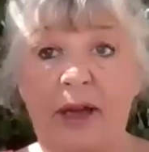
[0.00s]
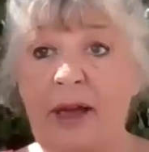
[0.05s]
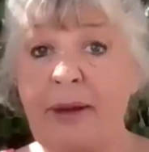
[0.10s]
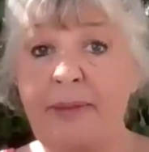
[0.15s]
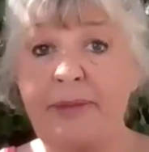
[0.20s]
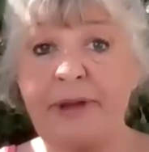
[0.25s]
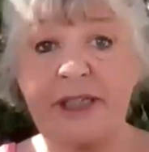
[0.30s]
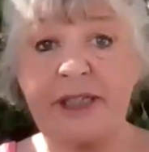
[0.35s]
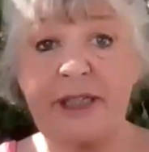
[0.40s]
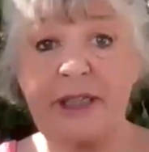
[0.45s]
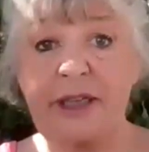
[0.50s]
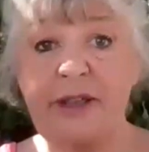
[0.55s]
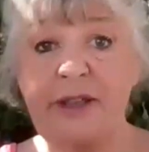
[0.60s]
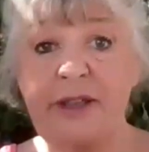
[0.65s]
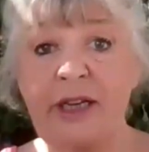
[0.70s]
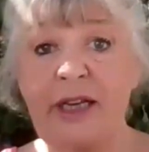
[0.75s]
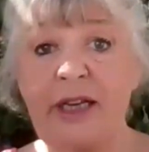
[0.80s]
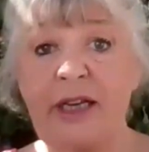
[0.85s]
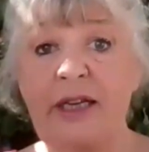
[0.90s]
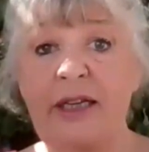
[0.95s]

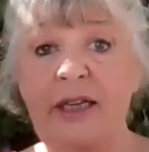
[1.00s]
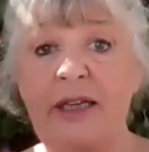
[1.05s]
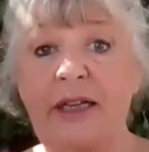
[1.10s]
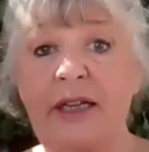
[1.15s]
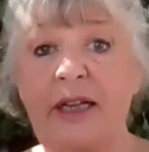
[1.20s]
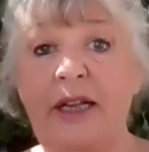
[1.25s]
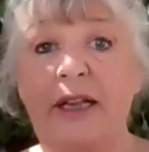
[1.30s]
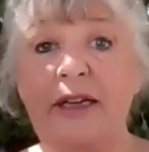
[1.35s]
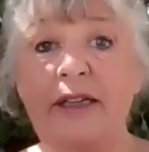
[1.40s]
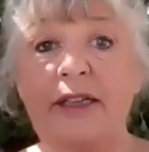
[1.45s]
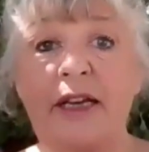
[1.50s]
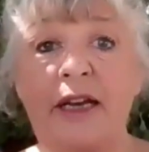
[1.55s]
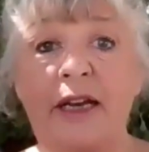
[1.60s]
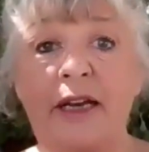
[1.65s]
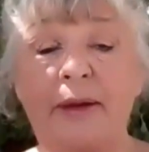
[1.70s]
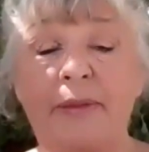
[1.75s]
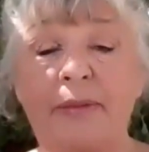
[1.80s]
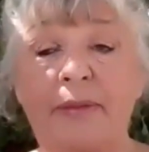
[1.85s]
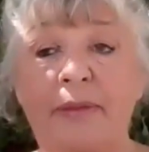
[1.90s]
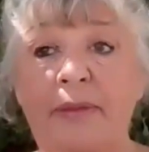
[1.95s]
absolutely.
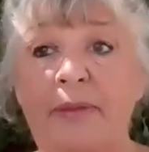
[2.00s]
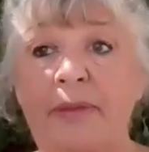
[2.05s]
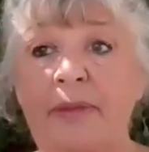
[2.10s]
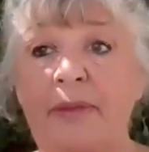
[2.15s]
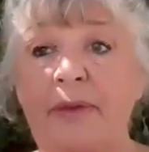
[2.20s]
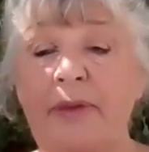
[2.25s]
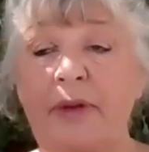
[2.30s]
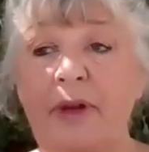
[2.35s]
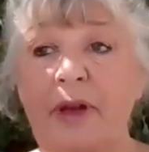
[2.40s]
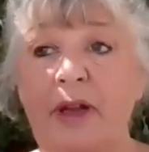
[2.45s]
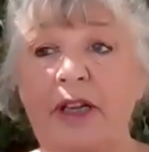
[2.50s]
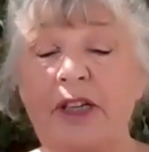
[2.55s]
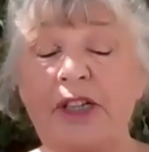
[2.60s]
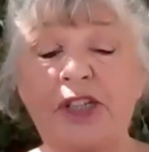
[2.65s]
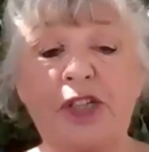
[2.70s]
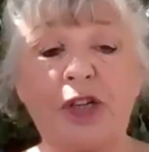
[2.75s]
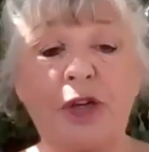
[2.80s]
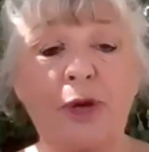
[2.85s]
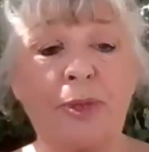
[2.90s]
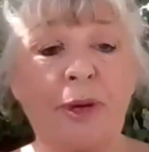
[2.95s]
um
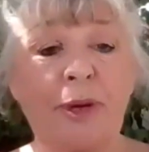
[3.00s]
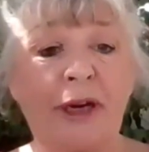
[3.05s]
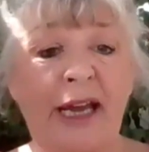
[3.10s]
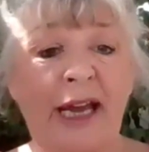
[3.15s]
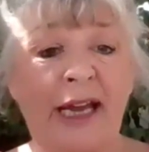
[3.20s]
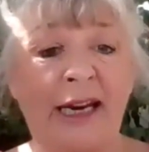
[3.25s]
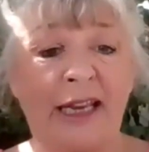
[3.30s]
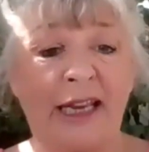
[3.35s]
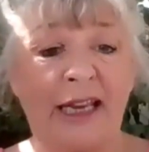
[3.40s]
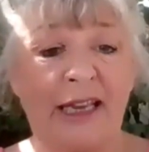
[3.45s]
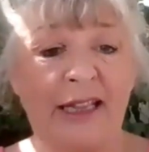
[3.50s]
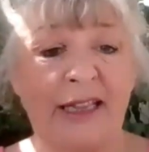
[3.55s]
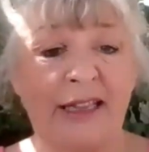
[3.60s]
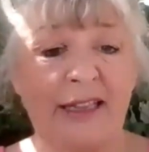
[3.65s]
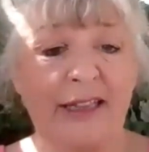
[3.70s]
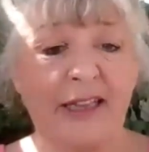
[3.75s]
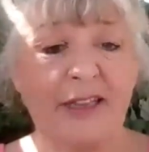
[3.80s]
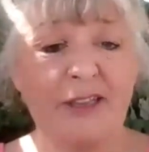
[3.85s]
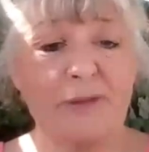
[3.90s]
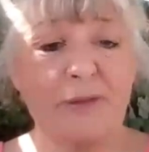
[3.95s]
Super Nanny.
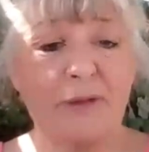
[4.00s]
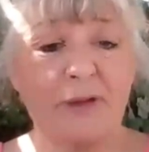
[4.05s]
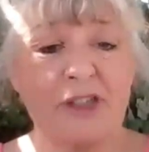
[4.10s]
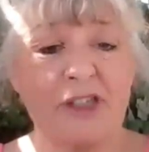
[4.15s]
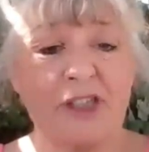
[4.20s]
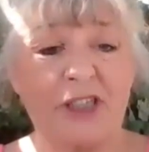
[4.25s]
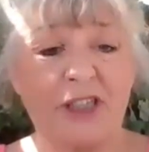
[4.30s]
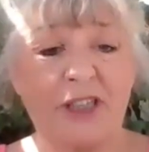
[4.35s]
That's what